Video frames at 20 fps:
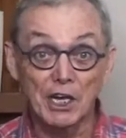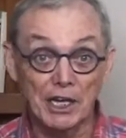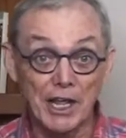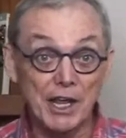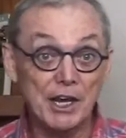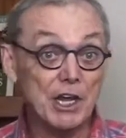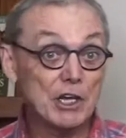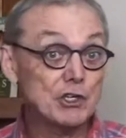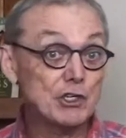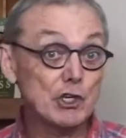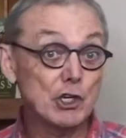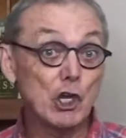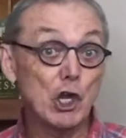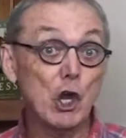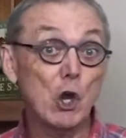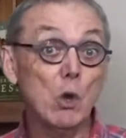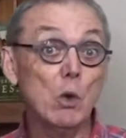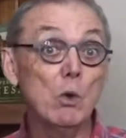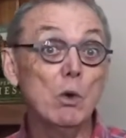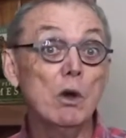let us
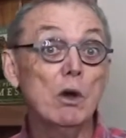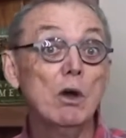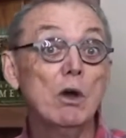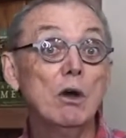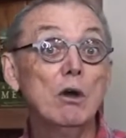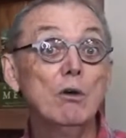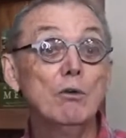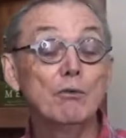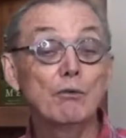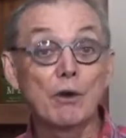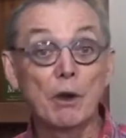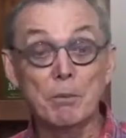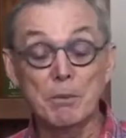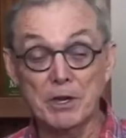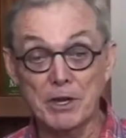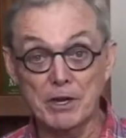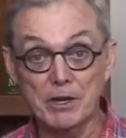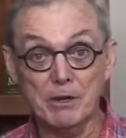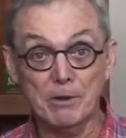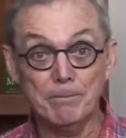go from
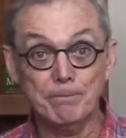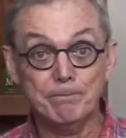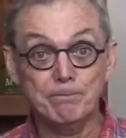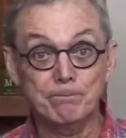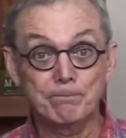here."